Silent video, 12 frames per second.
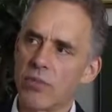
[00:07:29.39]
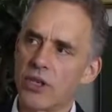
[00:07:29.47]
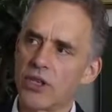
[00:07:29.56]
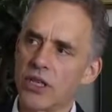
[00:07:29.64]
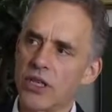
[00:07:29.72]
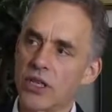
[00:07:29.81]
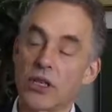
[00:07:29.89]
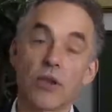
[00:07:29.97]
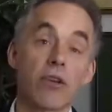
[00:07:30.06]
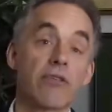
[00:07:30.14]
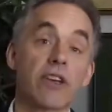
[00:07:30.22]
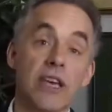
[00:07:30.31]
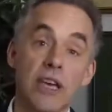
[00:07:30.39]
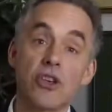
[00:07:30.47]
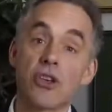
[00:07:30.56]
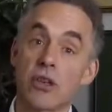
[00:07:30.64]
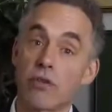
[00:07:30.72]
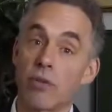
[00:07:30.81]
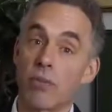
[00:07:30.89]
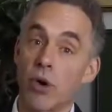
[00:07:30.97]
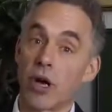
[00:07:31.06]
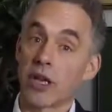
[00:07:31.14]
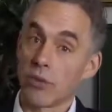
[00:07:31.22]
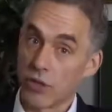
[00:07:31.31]
which is a glorification of the
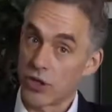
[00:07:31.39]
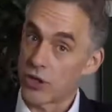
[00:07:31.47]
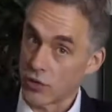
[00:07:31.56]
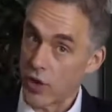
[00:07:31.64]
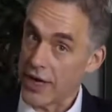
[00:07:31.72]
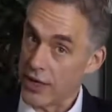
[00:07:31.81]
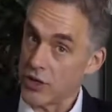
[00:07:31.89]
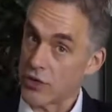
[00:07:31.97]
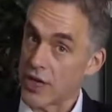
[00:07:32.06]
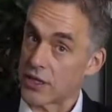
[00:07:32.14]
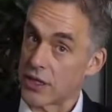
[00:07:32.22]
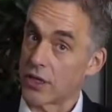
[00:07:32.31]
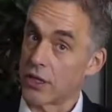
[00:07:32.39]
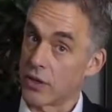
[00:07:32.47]
body, which is quite interesting.